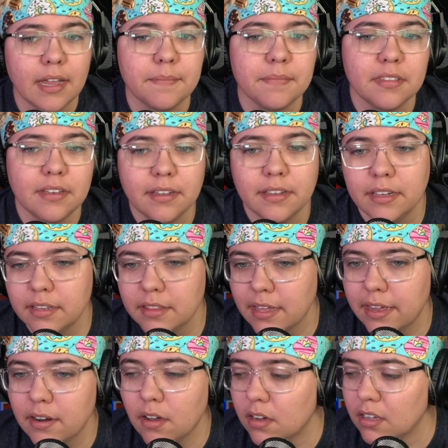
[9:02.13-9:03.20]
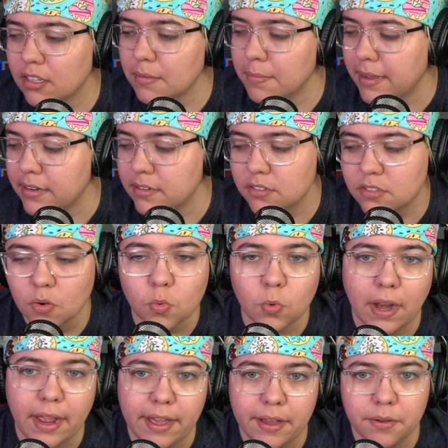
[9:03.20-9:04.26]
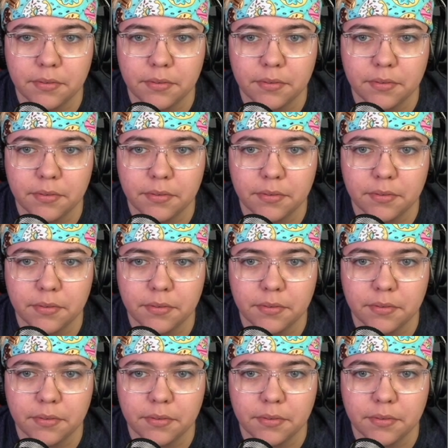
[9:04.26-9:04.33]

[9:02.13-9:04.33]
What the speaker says: I'm thinking that all the buttons around,